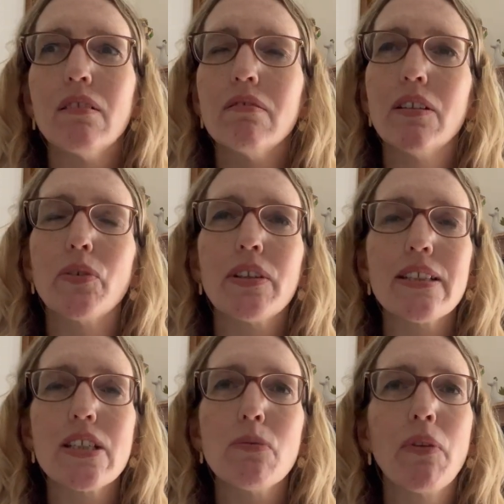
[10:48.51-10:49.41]
an
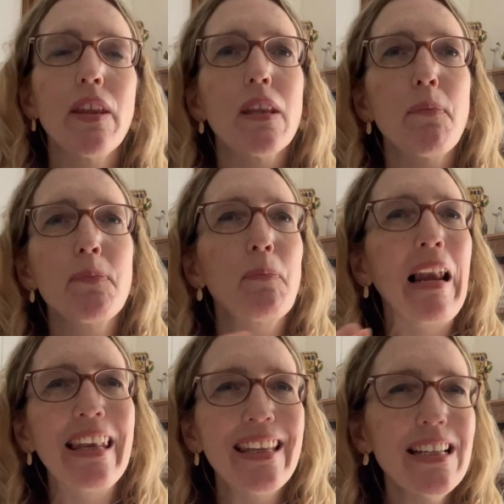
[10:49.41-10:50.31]
organisation within the
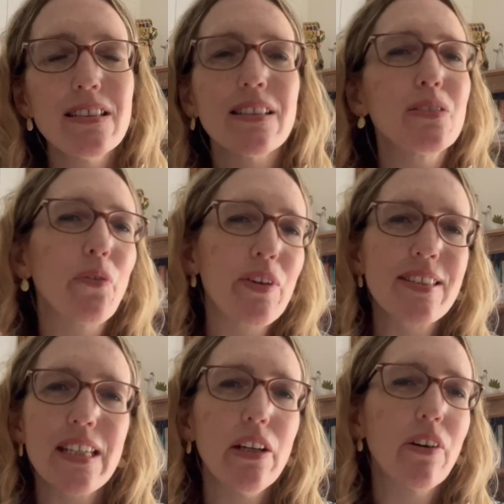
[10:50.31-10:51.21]
police, a sort of a
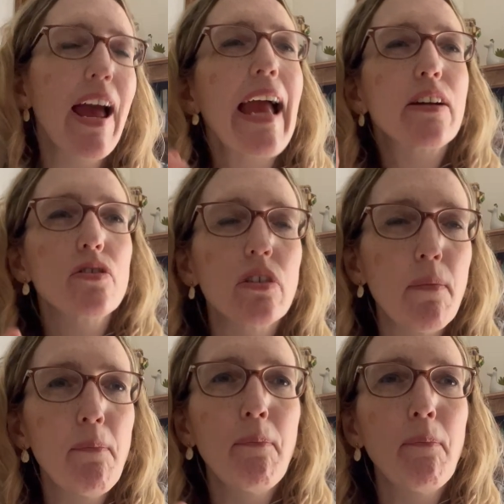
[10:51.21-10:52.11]
secret
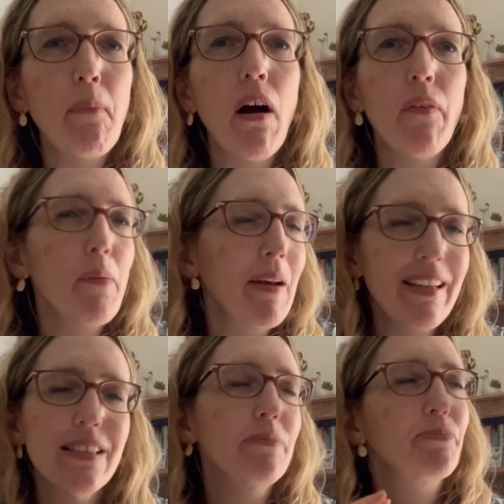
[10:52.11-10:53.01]
extra part of the
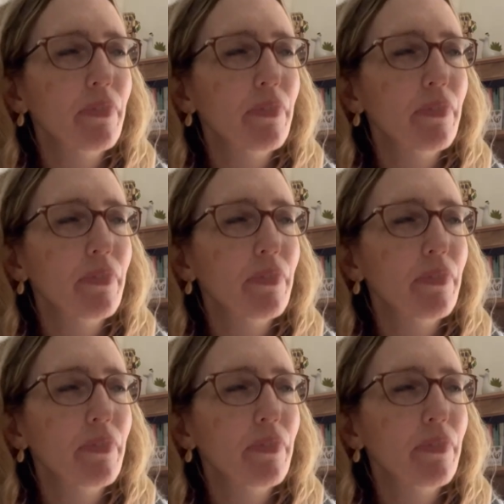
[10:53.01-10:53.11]
police.